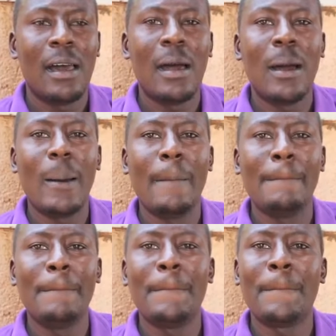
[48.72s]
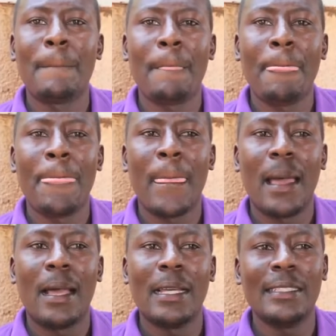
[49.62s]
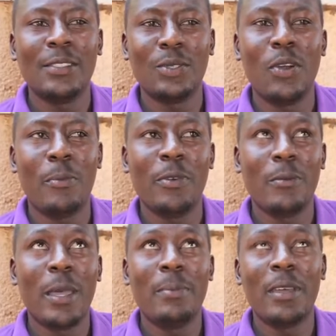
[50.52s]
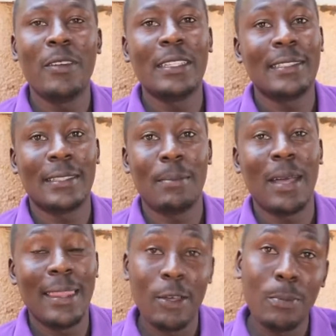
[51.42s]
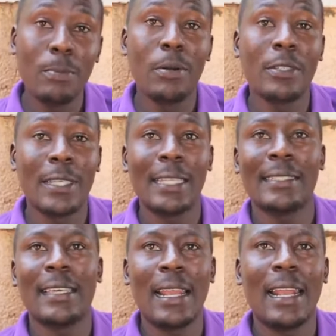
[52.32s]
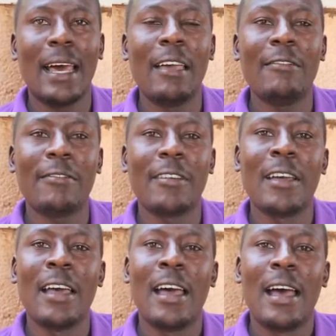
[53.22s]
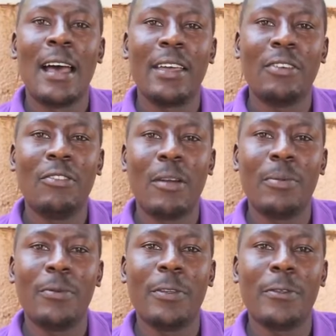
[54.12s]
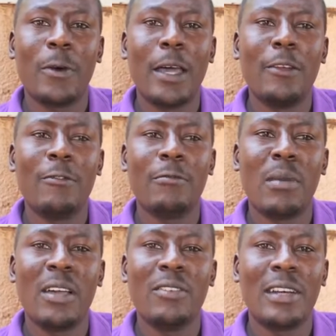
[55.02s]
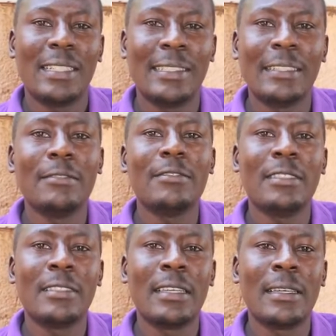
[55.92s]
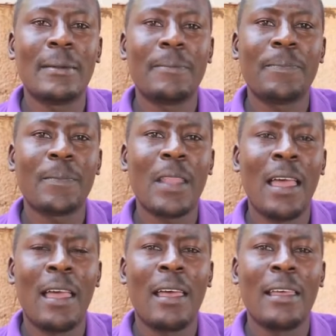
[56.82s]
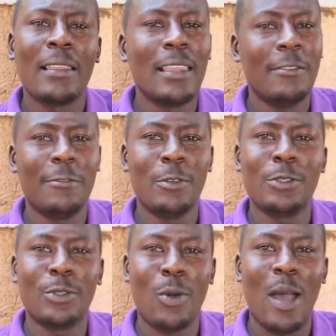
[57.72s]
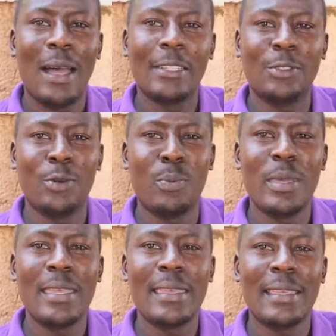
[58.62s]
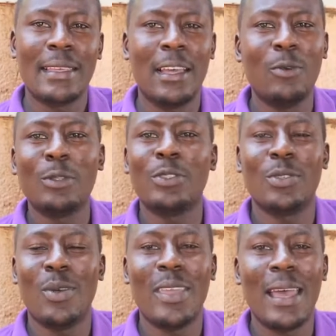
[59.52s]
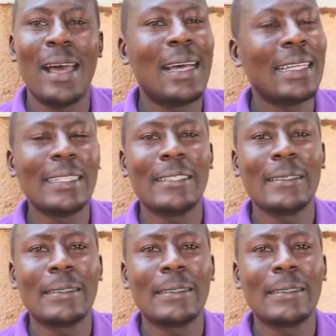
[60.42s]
I didn't grow up with my parents, but both are still alive. I grew up with one of my relatives. Life was so hard to me. I was so young.